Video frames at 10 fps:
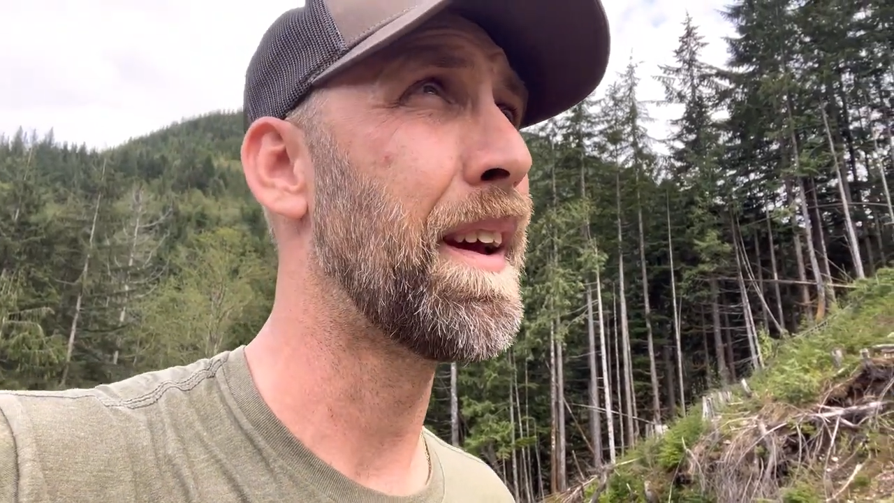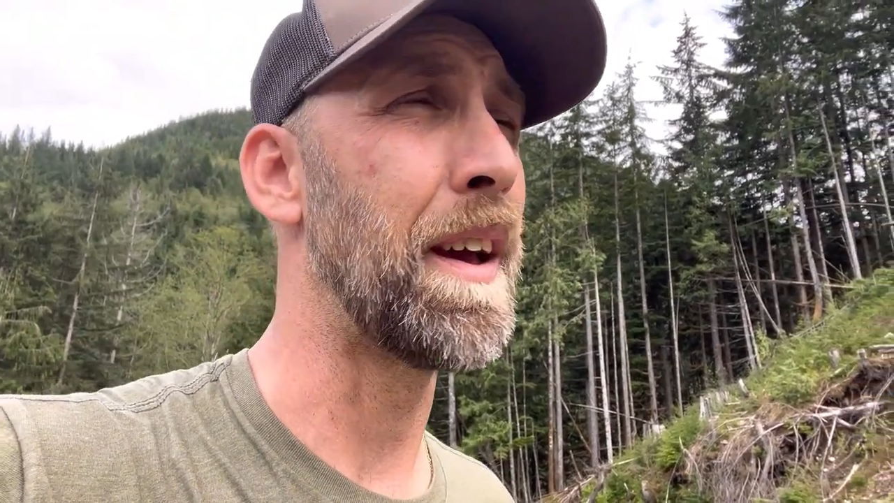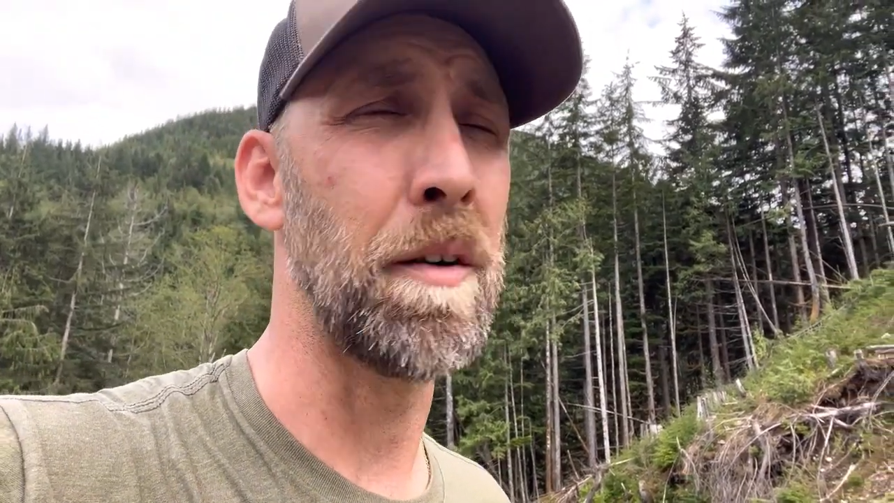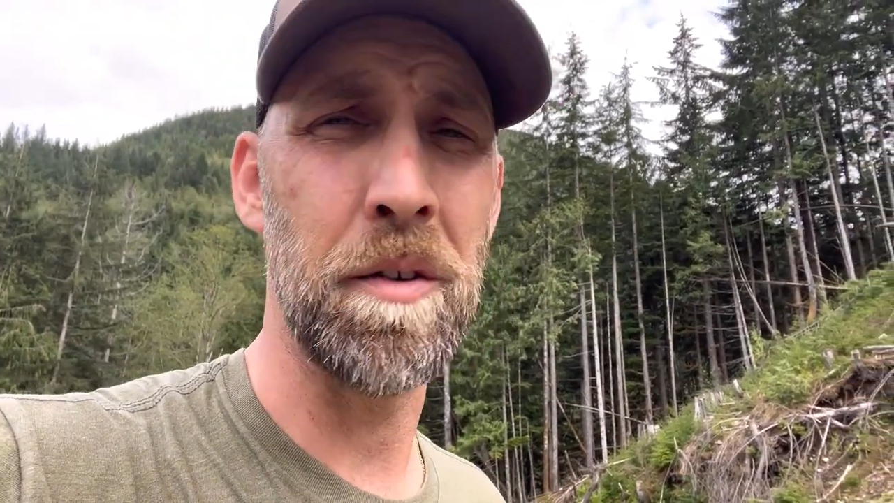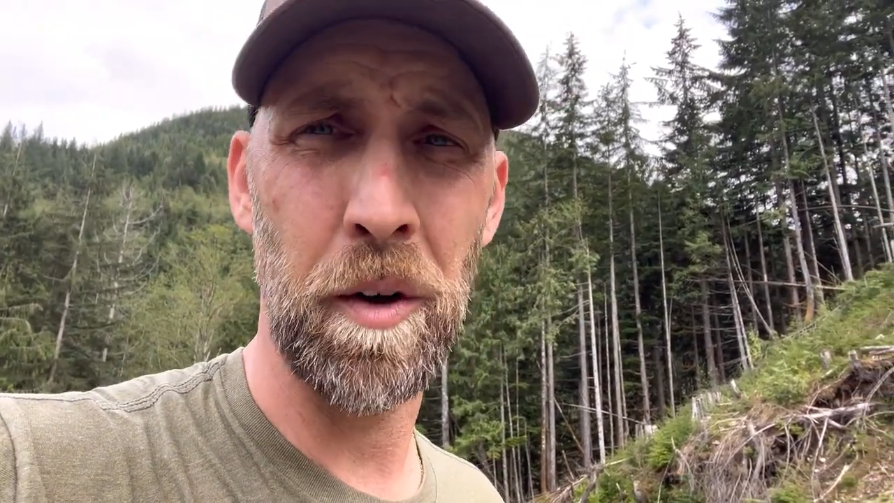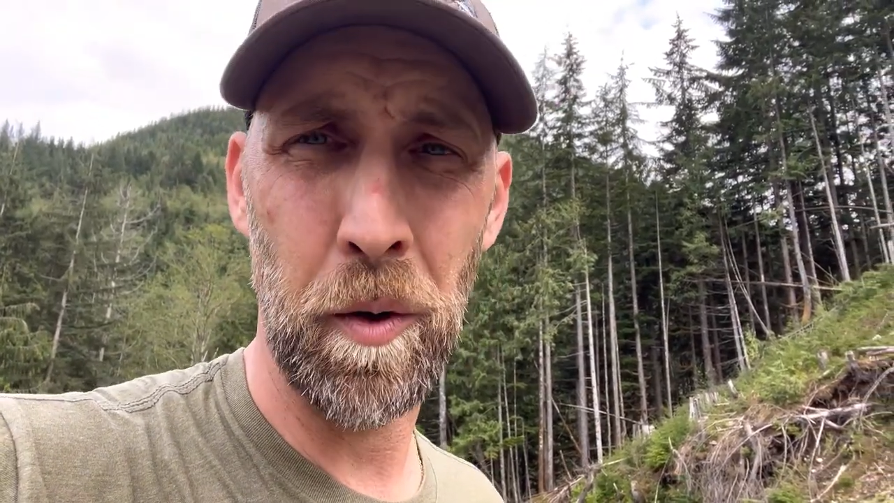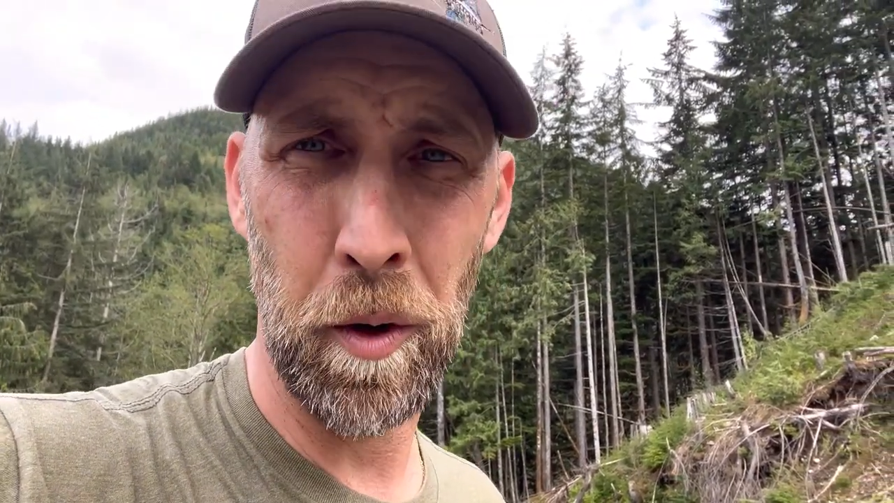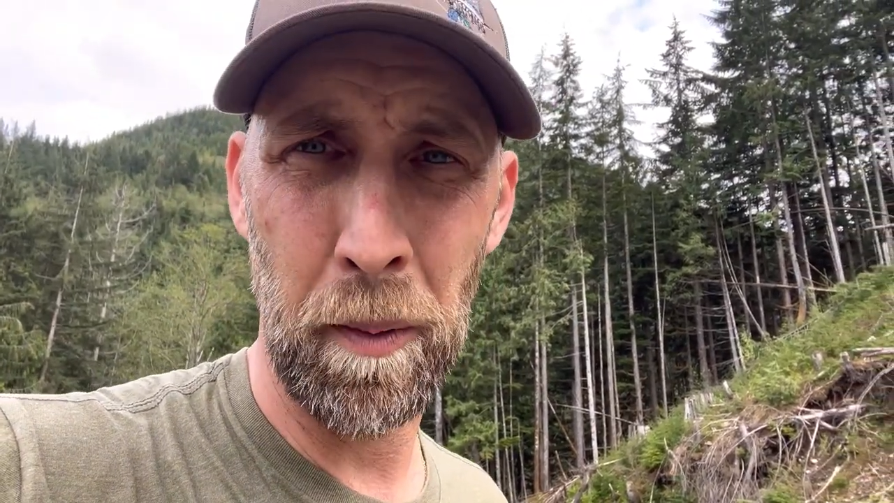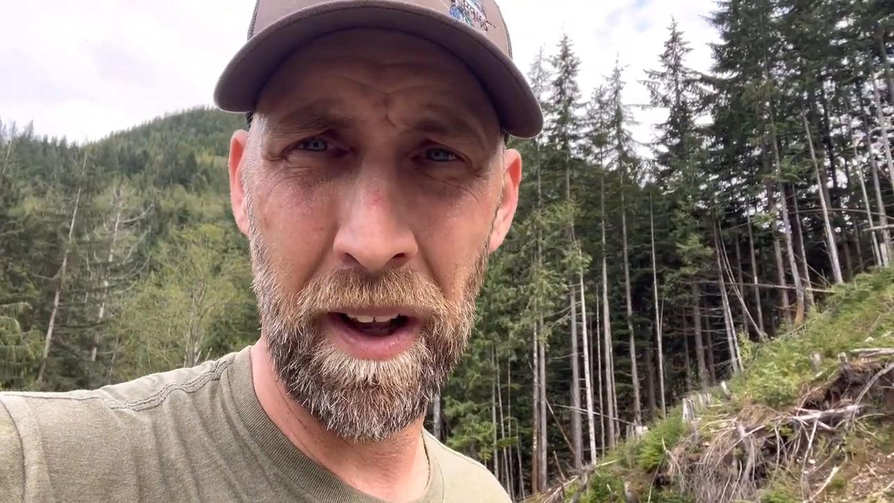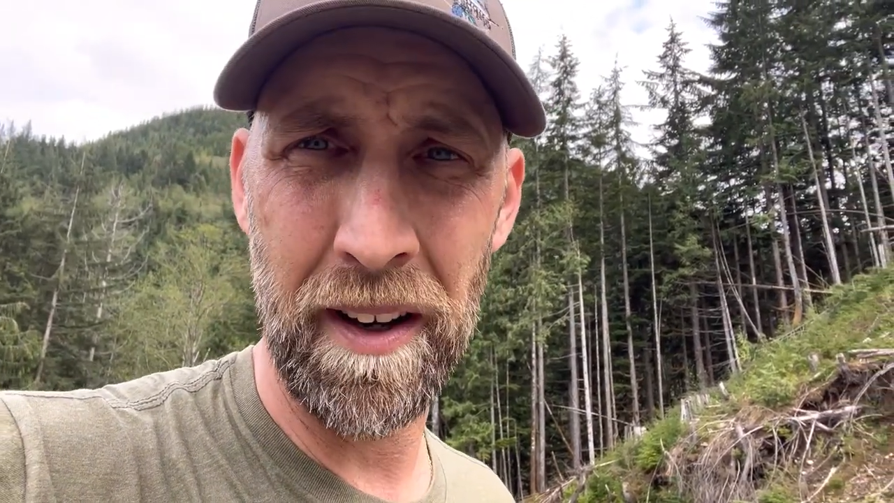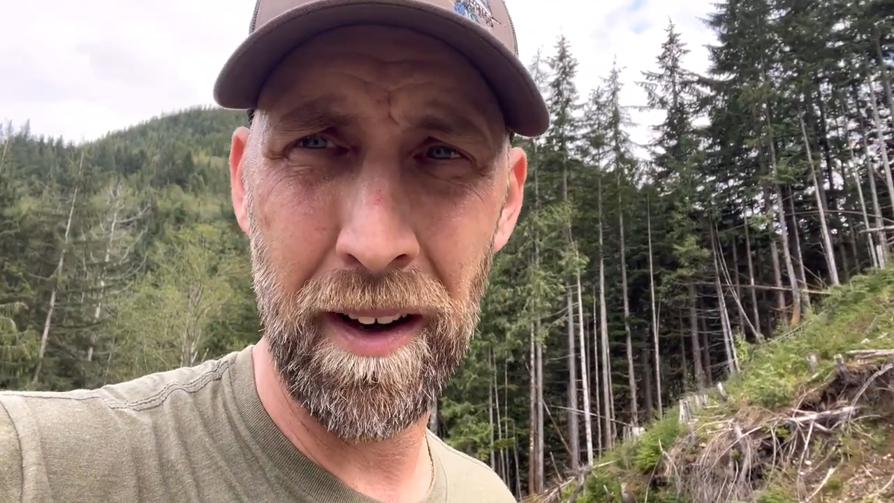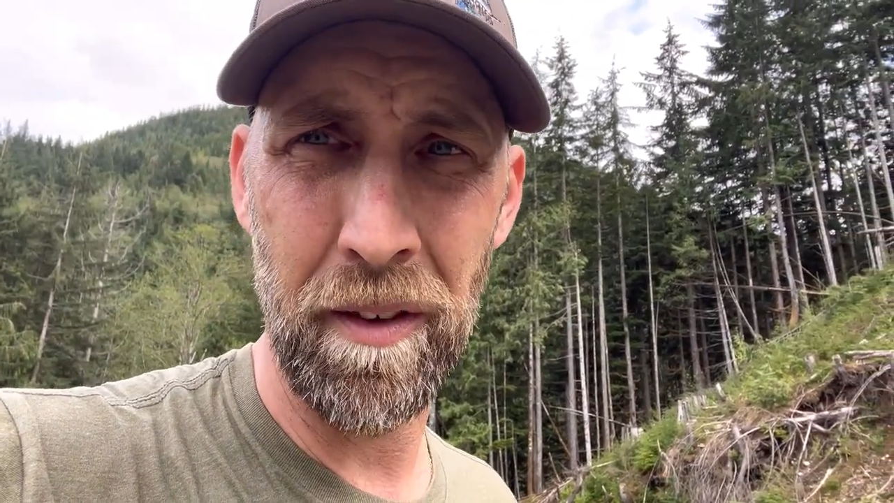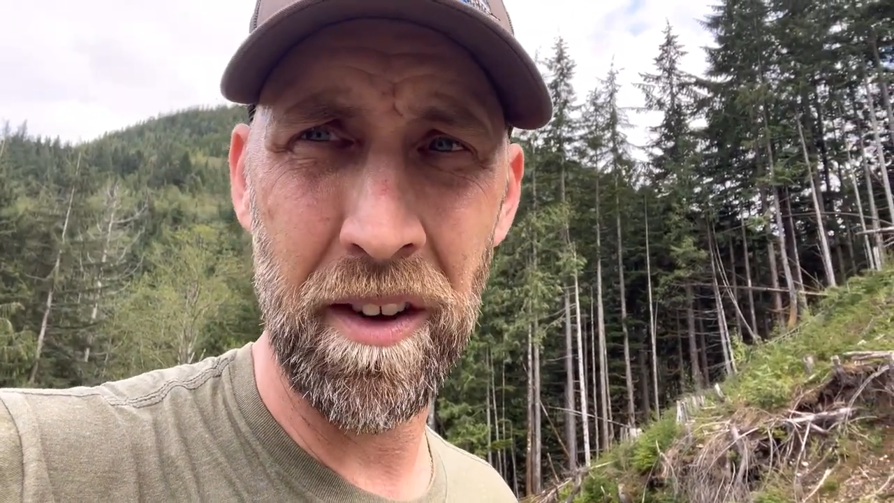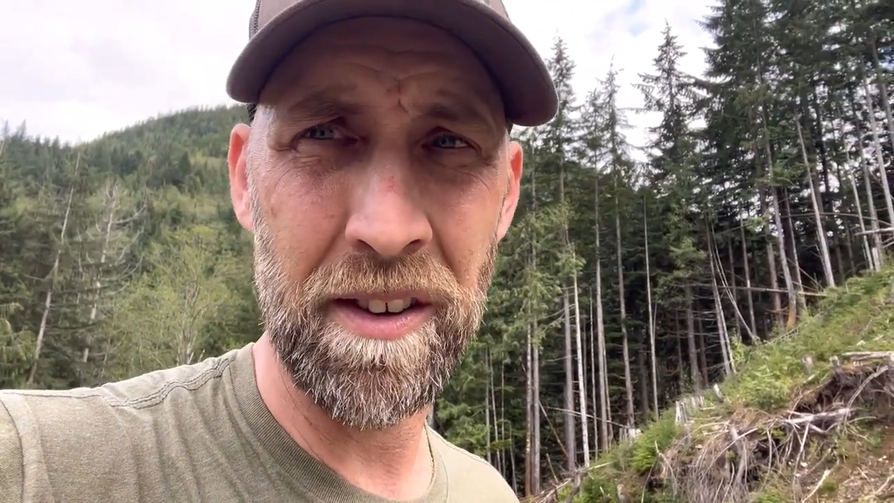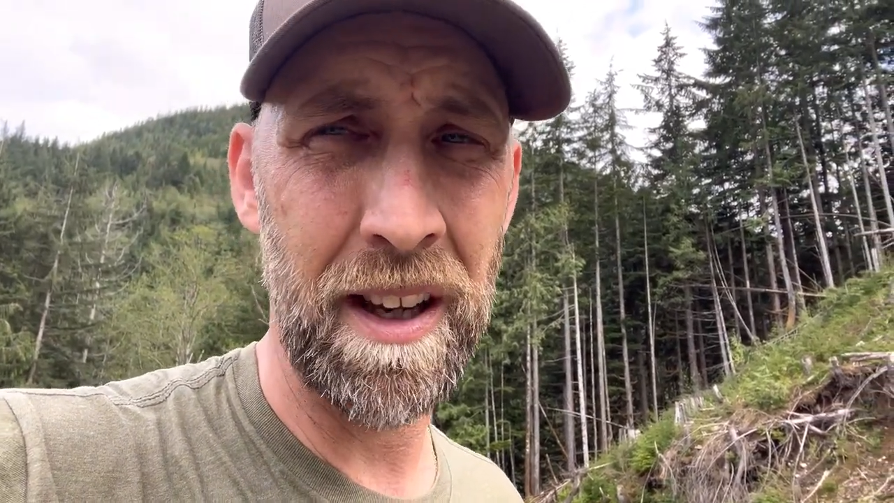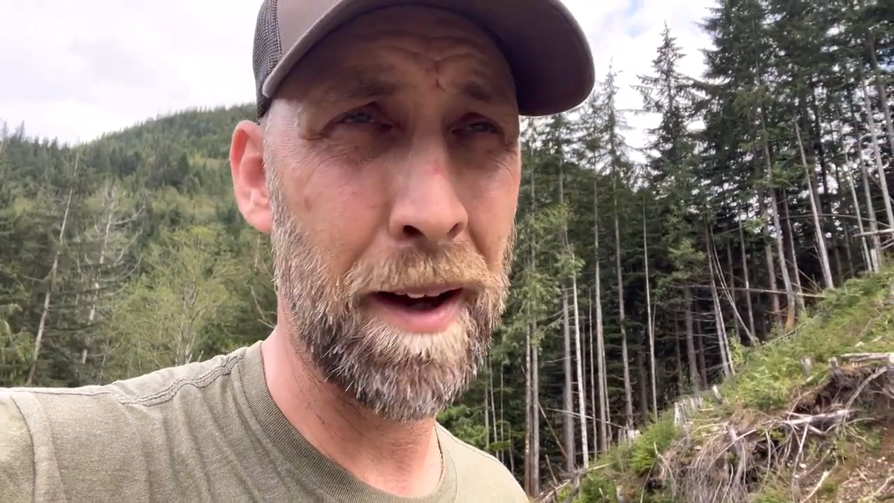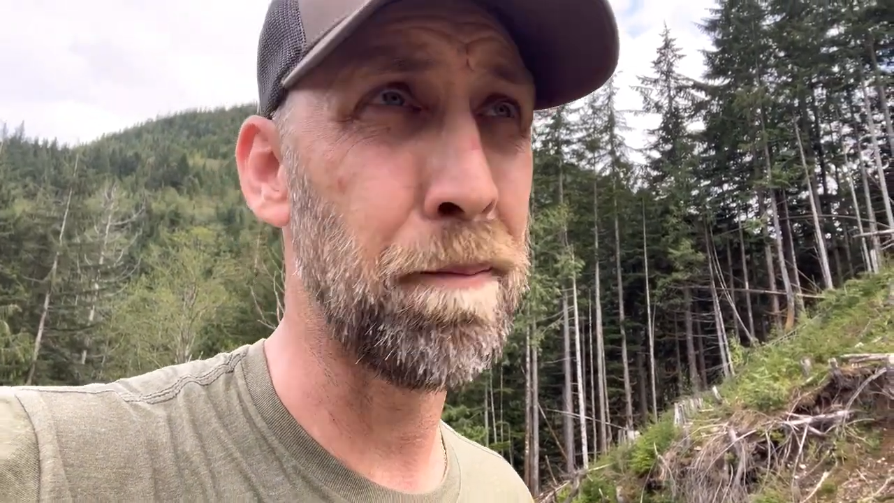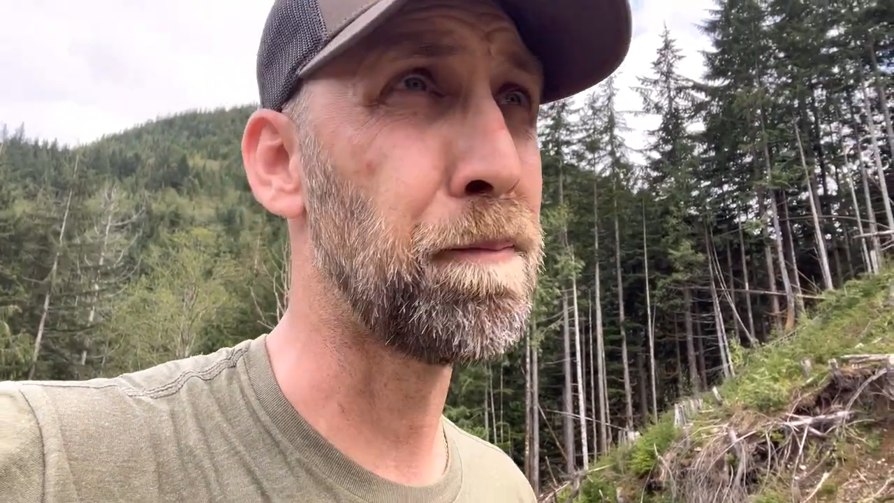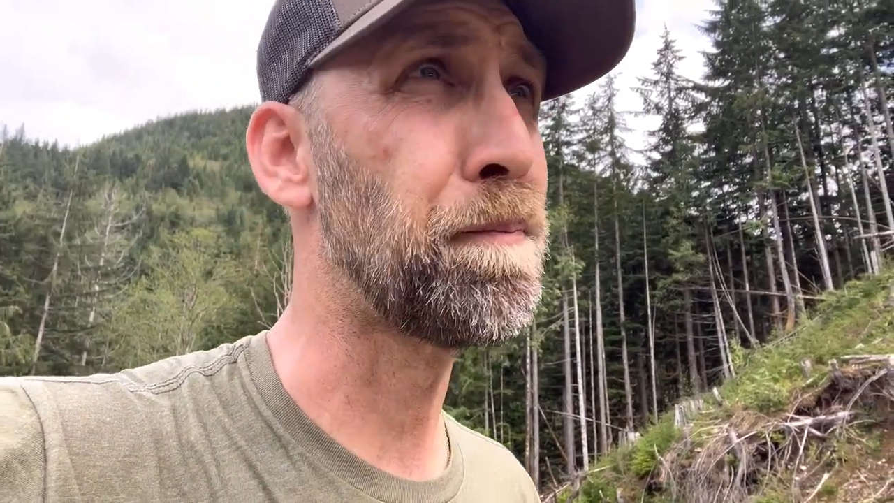You know, it was a horrible idea for this climb.